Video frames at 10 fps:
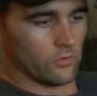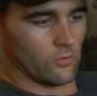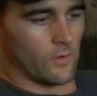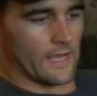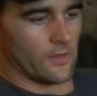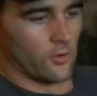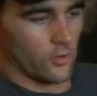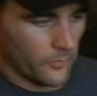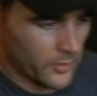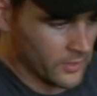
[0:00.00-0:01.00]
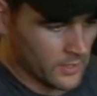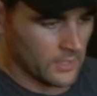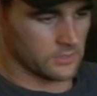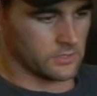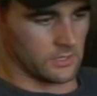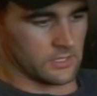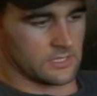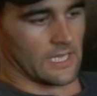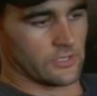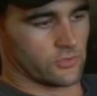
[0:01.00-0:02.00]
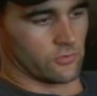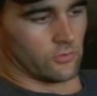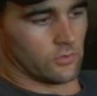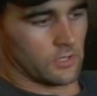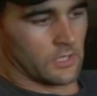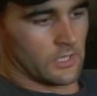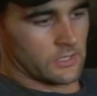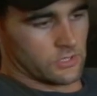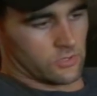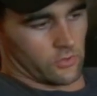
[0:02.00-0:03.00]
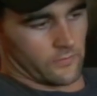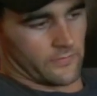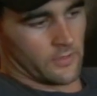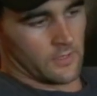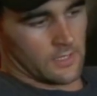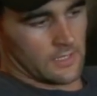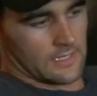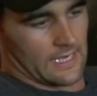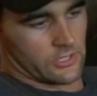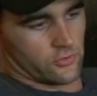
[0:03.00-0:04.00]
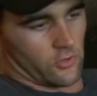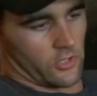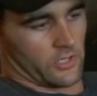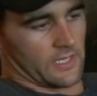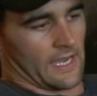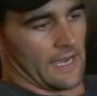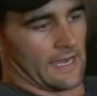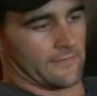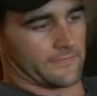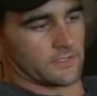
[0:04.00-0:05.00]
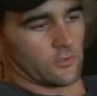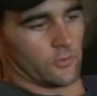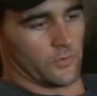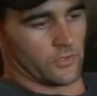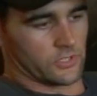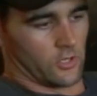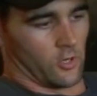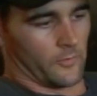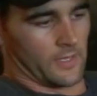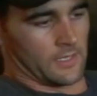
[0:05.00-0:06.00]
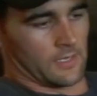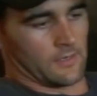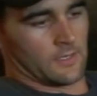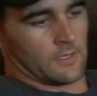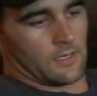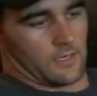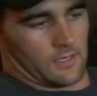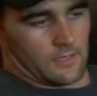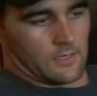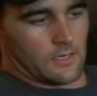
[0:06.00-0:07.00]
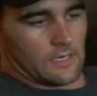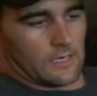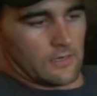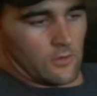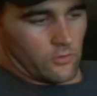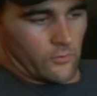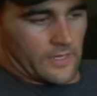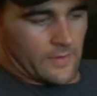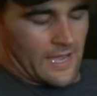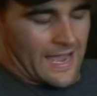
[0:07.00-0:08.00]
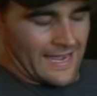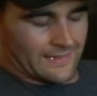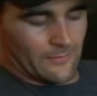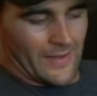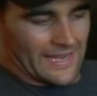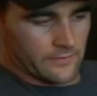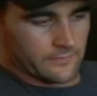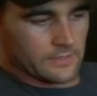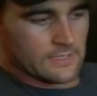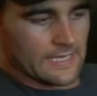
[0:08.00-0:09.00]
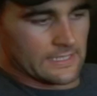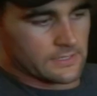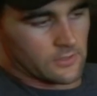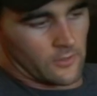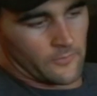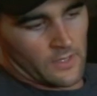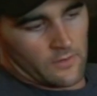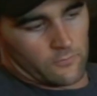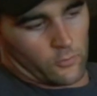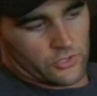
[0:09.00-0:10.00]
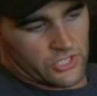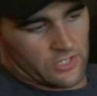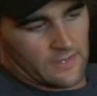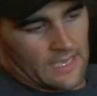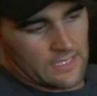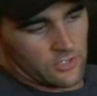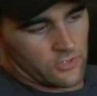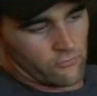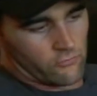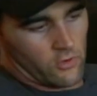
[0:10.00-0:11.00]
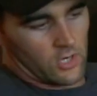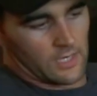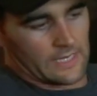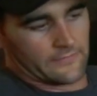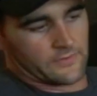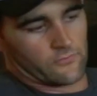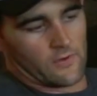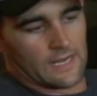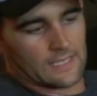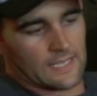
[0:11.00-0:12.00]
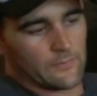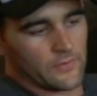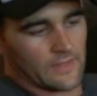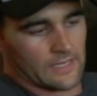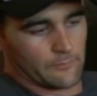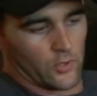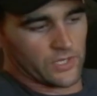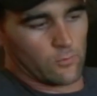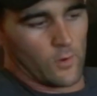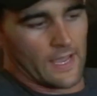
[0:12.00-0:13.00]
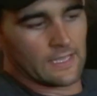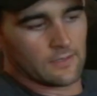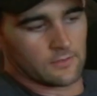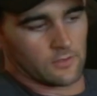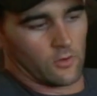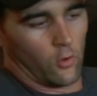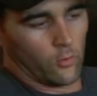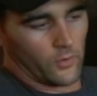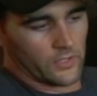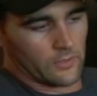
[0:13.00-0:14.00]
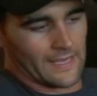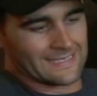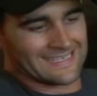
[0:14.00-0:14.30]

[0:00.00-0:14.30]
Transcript: the way up to your central sort of gastroc and calves up at the top here, all the way behind the back of your knee. So once you're there, you can rock left and right, keeping that body weight, your whole body weight